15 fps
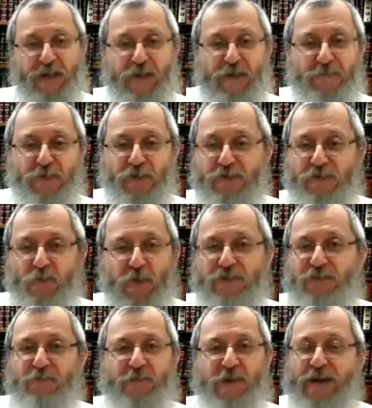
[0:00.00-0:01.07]
because it
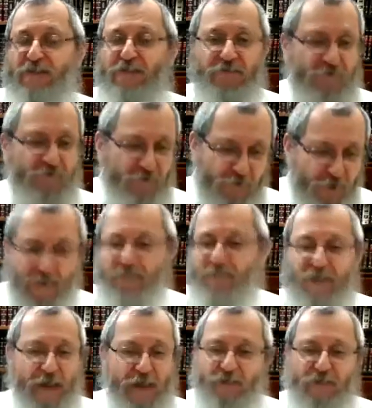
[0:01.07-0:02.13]
wasn't about grabbing
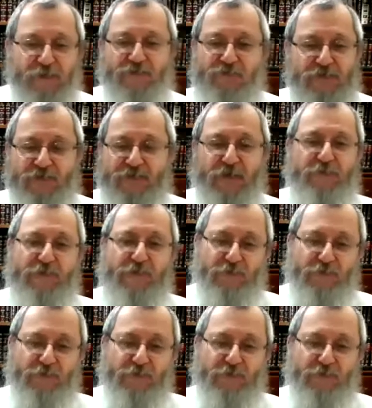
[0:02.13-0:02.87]
the alcohol as soon as it comes in.